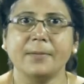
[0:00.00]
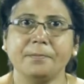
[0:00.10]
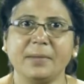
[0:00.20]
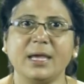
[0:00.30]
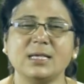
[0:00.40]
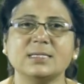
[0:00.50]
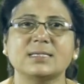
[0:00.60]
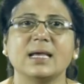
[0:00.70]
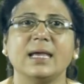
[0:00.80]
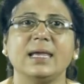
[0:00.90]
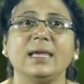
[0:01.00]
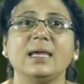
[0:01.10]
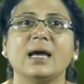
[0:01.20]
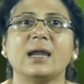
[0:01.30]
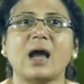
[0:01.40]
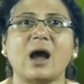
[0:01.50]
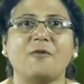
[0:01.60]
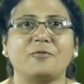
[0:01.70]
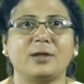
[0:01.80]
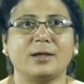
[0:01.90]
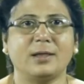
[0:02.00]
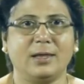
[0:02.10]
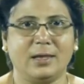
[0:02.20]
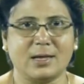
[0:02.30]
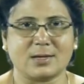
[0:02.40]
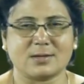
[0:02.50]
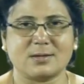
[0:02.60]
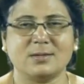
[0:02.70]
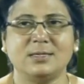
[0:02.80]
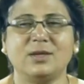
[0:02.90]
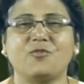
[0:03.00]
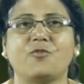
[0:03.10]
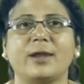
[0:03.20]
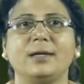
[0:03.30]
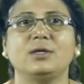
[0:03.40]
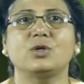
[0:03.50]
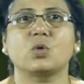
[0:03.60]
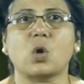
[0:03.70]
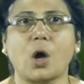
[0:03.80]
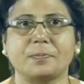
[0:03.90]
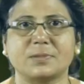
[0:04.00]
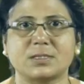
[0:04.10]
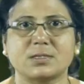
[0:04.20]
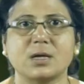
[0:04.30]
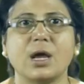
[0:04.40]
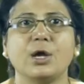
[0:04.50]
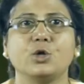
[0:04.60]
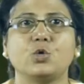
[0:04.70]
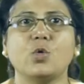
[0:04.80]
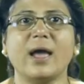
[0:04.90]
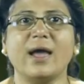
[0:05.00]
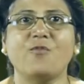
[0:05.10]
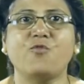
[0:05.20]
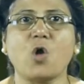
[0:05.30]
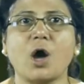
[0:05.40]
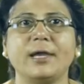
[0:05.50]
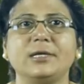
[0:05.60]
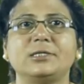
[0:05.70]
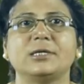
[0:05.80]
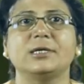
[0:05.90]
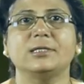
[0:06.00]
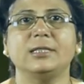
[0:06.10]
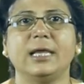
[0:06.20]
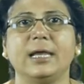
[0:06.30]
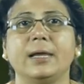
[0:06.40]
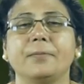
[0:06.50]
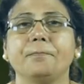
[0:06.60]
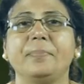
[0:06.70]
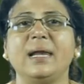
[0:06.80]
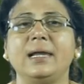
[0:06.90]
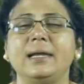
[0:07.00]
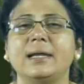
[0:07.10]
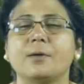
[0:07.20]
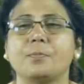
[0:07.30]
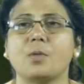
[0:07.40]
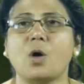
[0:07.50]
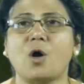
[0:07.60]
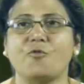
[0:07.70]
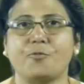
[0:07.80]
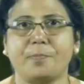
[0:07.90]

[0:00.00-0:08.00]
Means year after year, different crops to avoid the build-up of